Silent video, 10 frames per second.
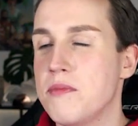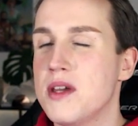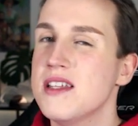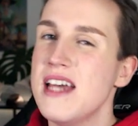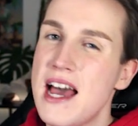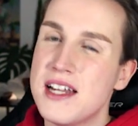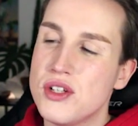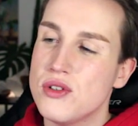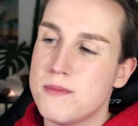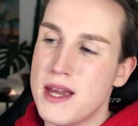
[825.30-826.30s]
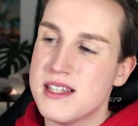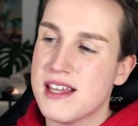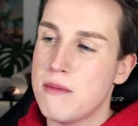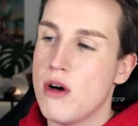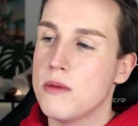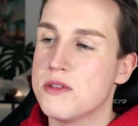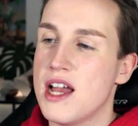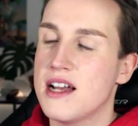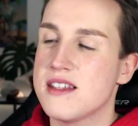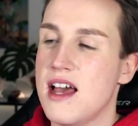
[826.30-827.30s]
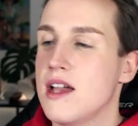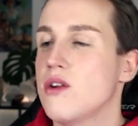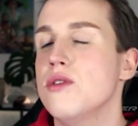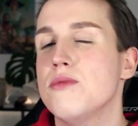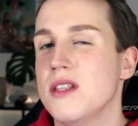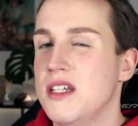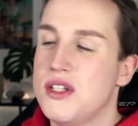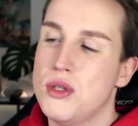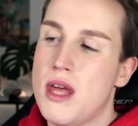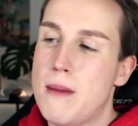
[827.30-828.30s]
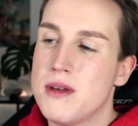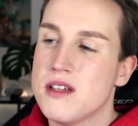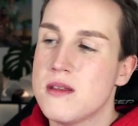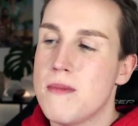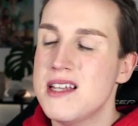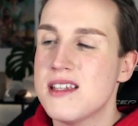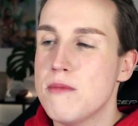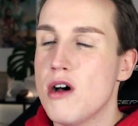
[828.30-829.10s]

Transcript: because I had to use base game objects, I couldn't really do that because the base game